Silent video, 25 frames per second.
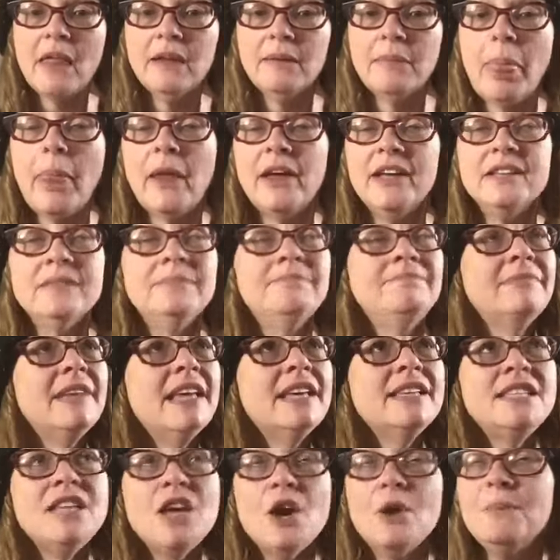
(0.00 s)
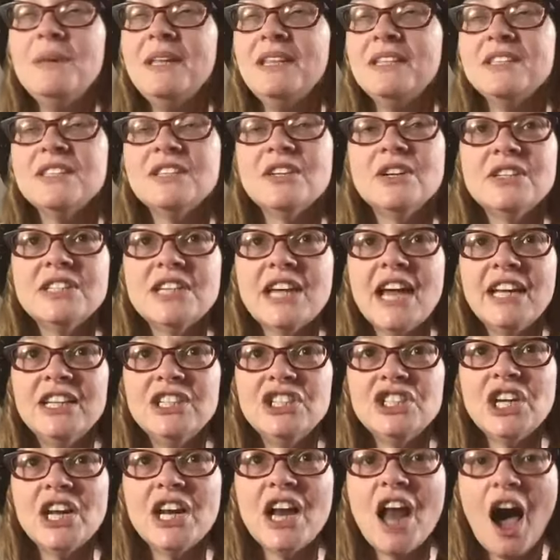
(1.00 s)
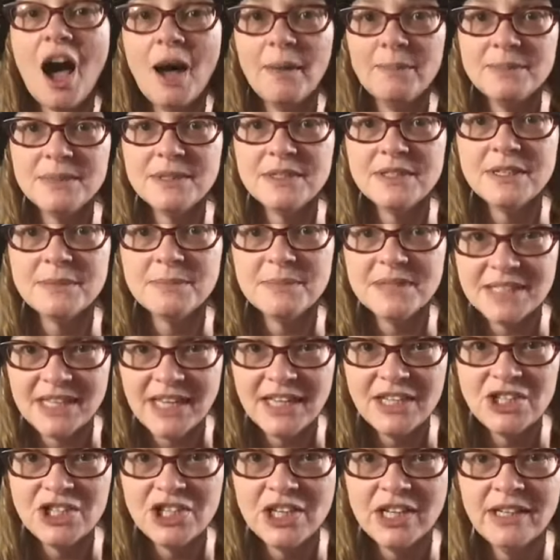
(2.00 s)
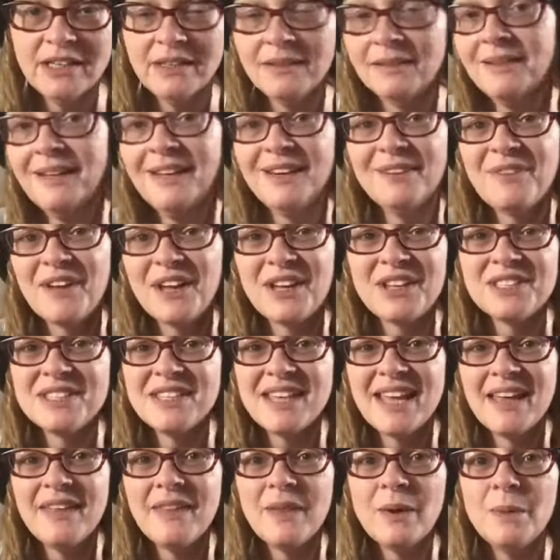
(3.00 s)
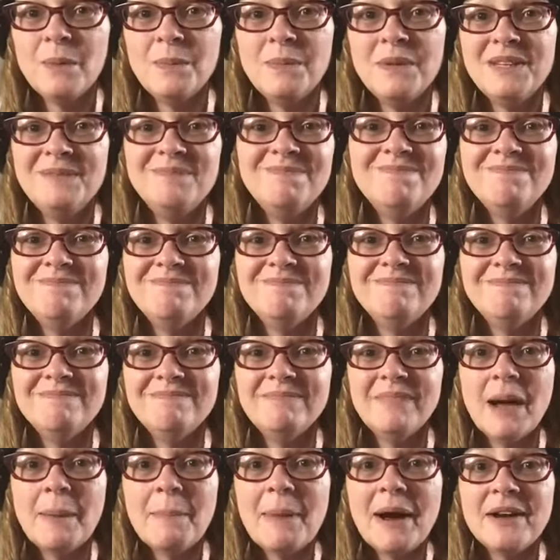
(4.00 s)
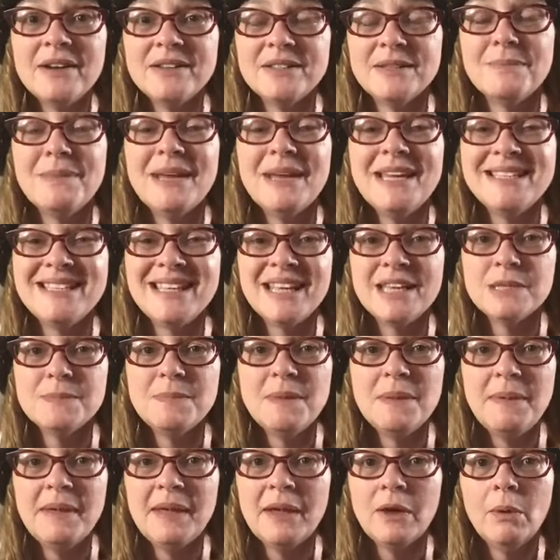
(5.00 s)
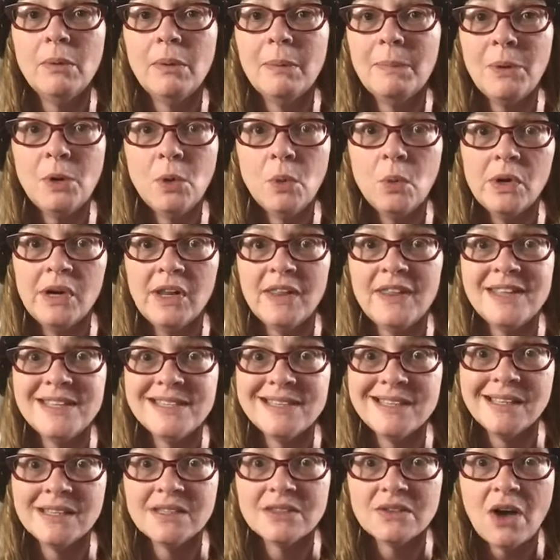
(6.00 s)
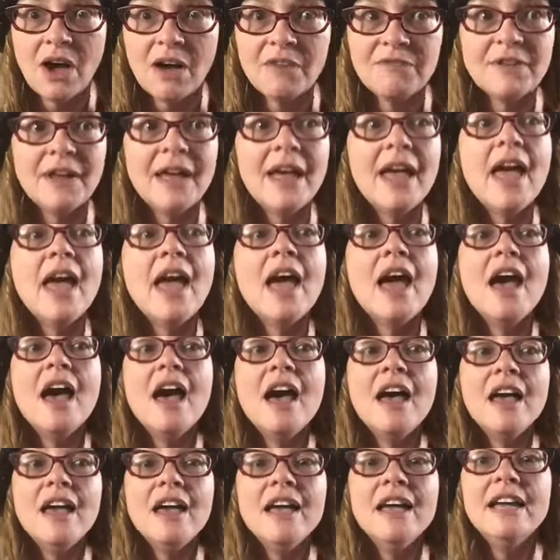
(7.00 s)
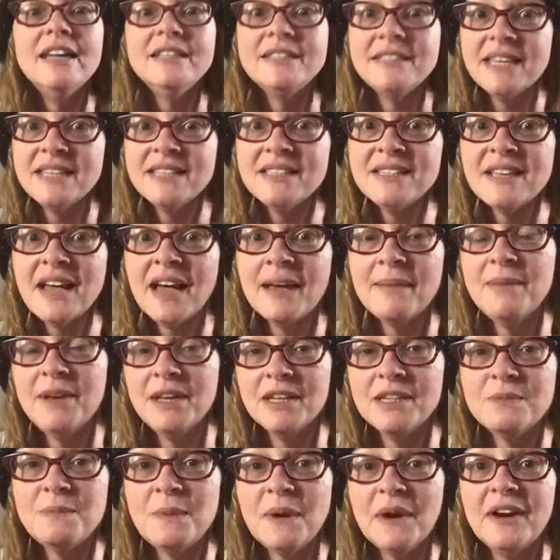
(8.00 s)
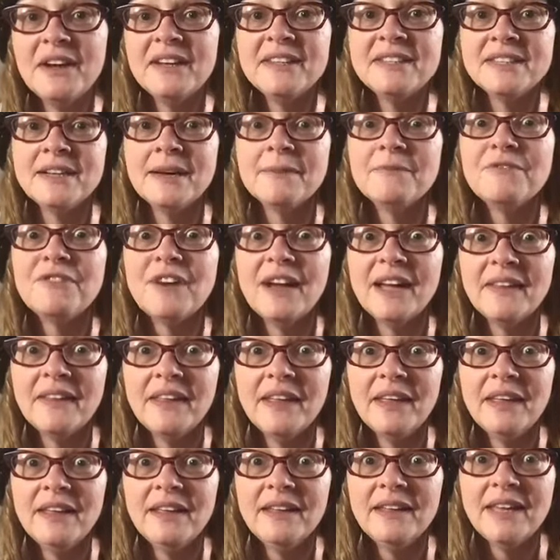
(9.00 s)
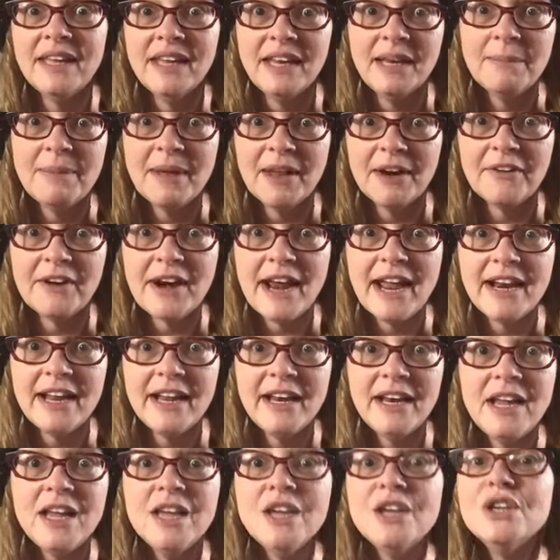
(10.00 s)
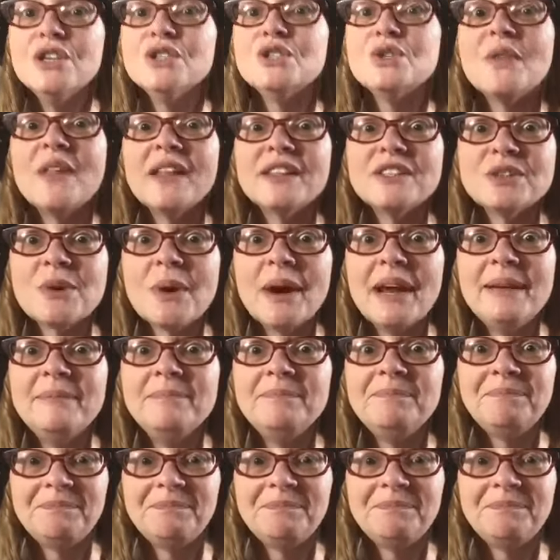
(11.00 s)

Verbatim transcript: but seo means search engine optimization and if i could say it that would be about as amazing as me being able to pull one of these things off. It takes time and experience, and I'm finally getting better at it. So that's great.